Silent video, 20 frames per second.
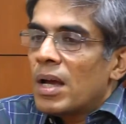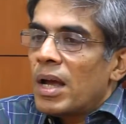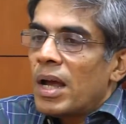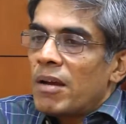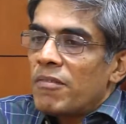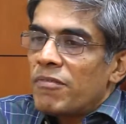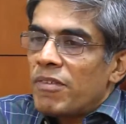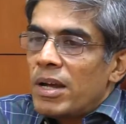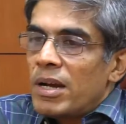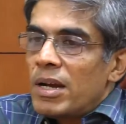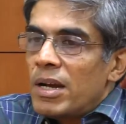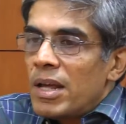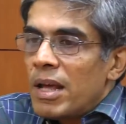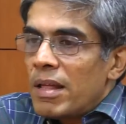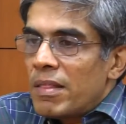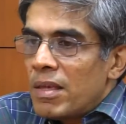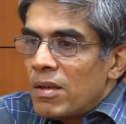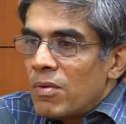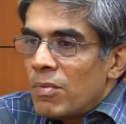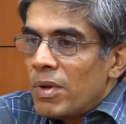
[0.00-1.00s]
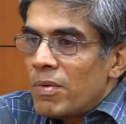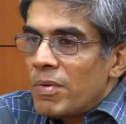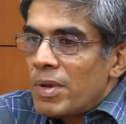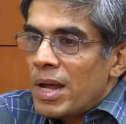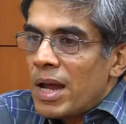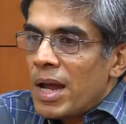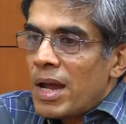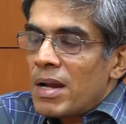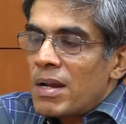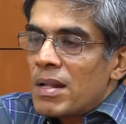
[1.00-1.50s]
And finally, I think when we
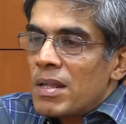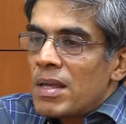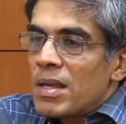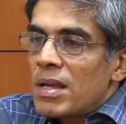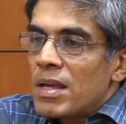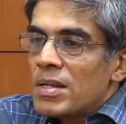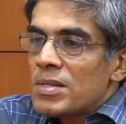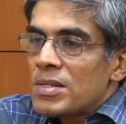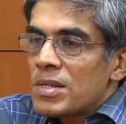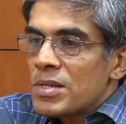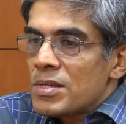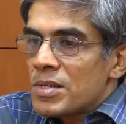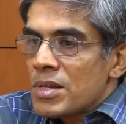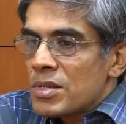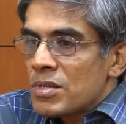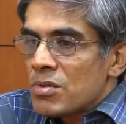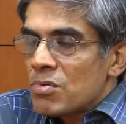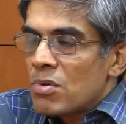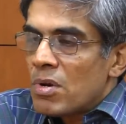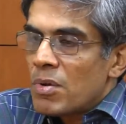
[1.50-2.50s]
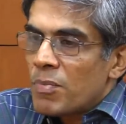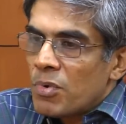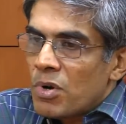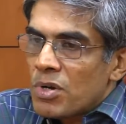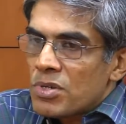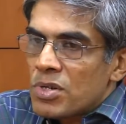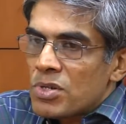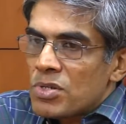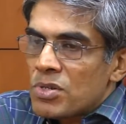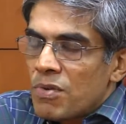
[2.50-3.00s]
had the consensus through a
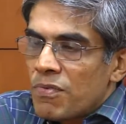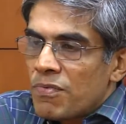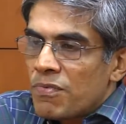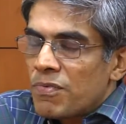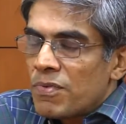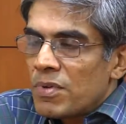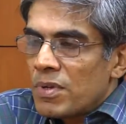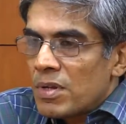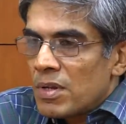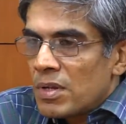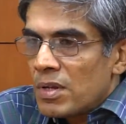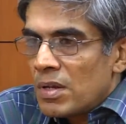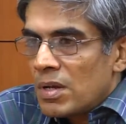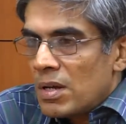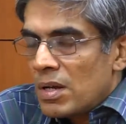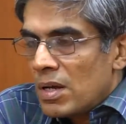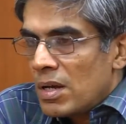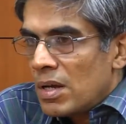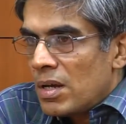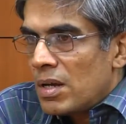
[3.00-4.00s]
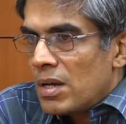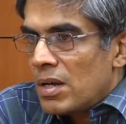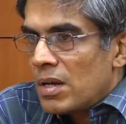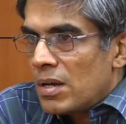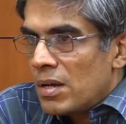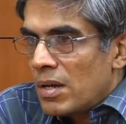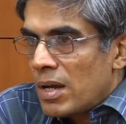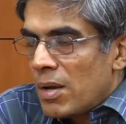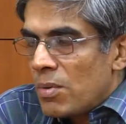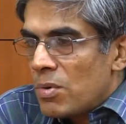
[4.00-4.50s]
process of
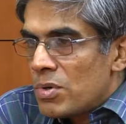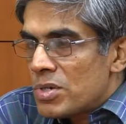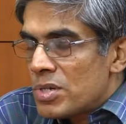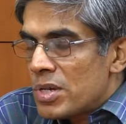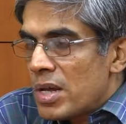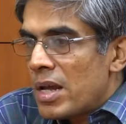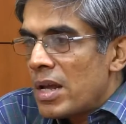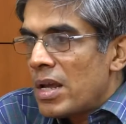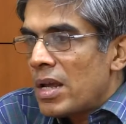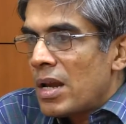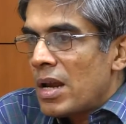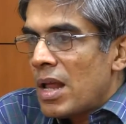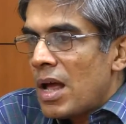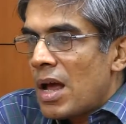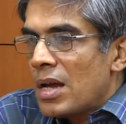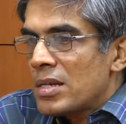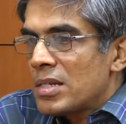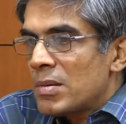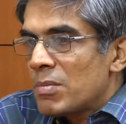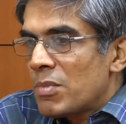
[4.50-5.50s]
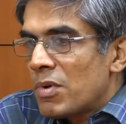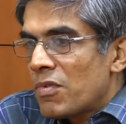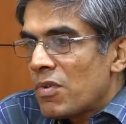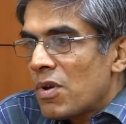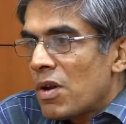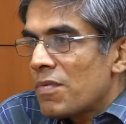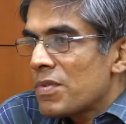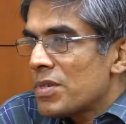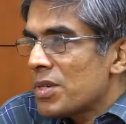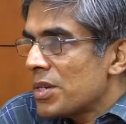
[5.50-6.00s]
I would say a large number of
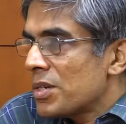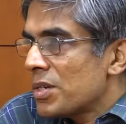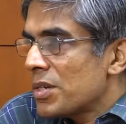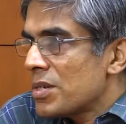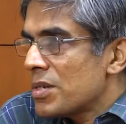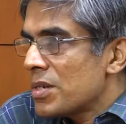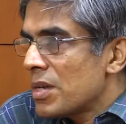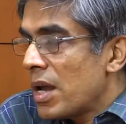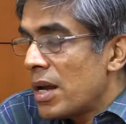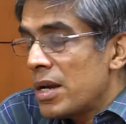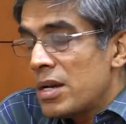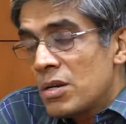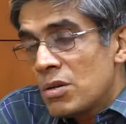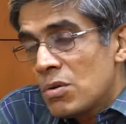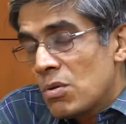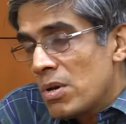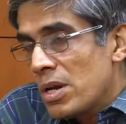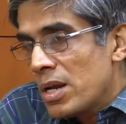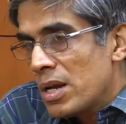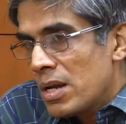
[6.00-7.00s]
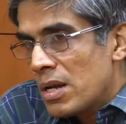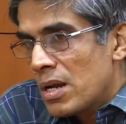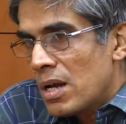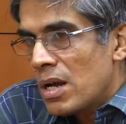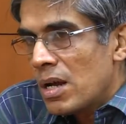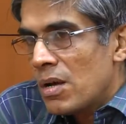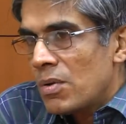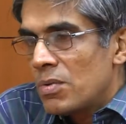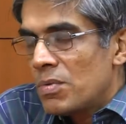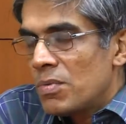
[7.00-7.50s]
conversations, and including
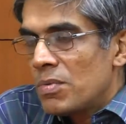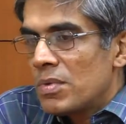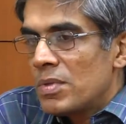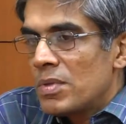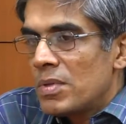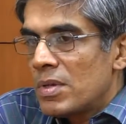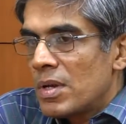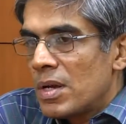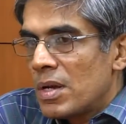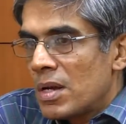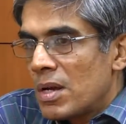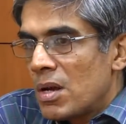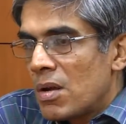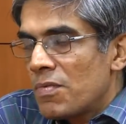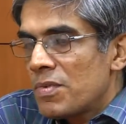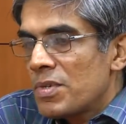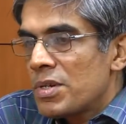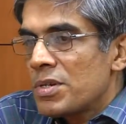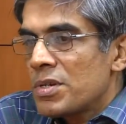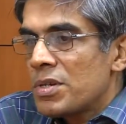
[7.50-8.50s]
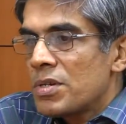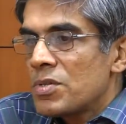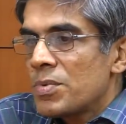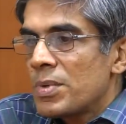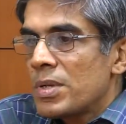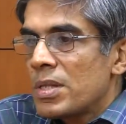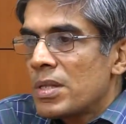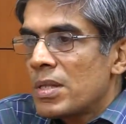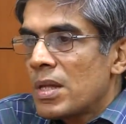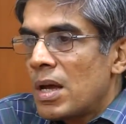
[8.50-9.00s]
conversations
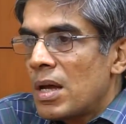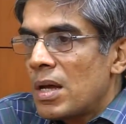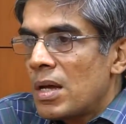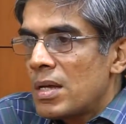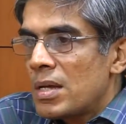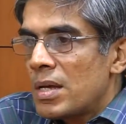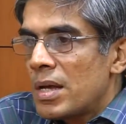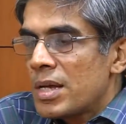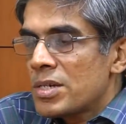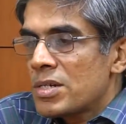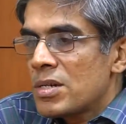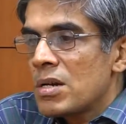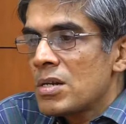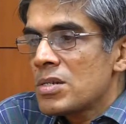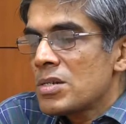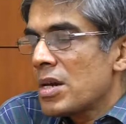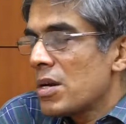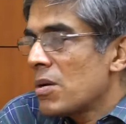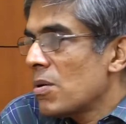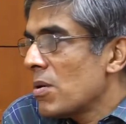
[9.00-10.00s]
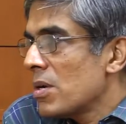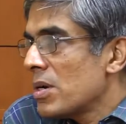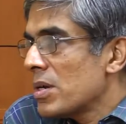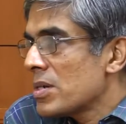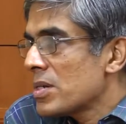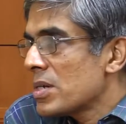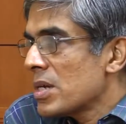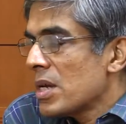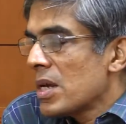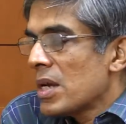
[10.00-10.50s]
with external
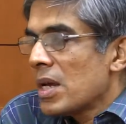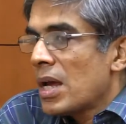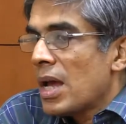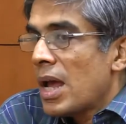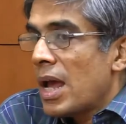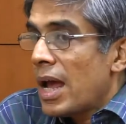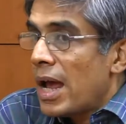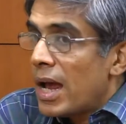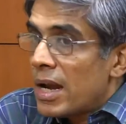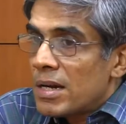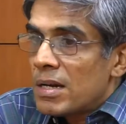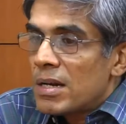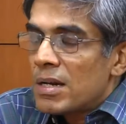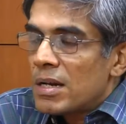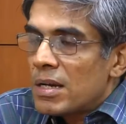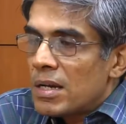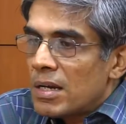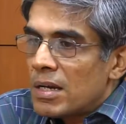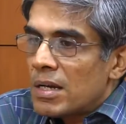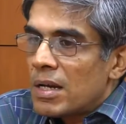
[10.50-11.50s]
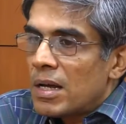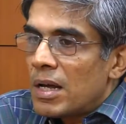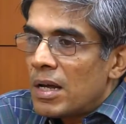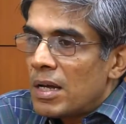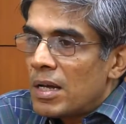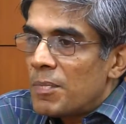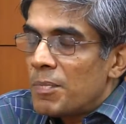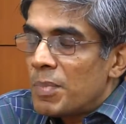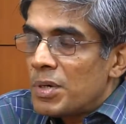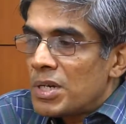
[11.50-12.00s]
stakeholders and
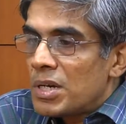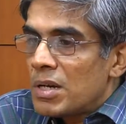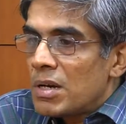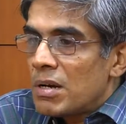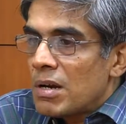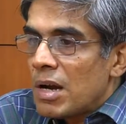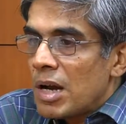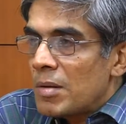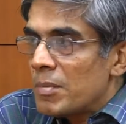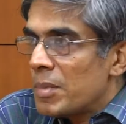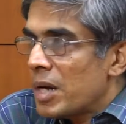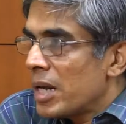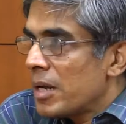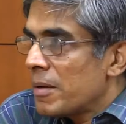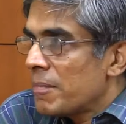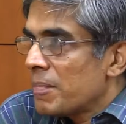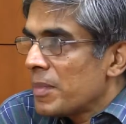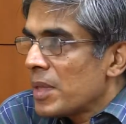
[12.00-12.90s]
in particular alumni,